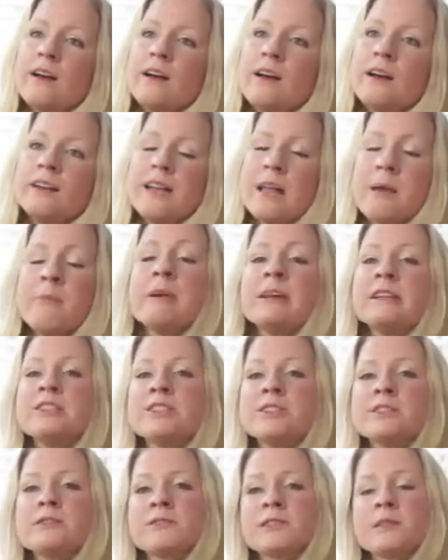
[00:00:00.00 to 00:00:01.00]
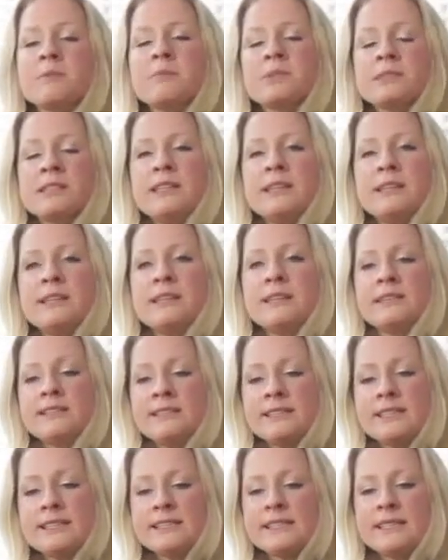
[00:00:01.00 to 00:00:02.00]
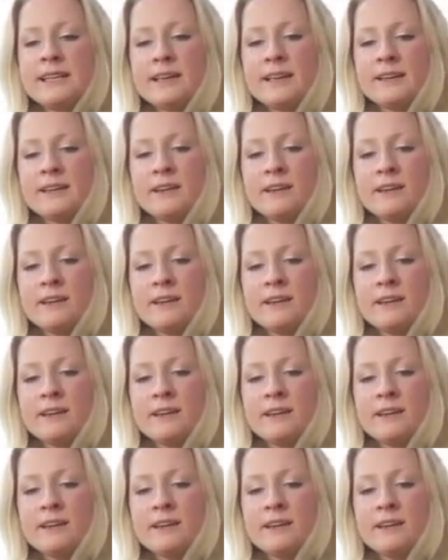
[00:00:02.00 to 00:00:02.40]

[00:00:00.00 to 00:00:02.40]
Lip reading: an image of somebody sitting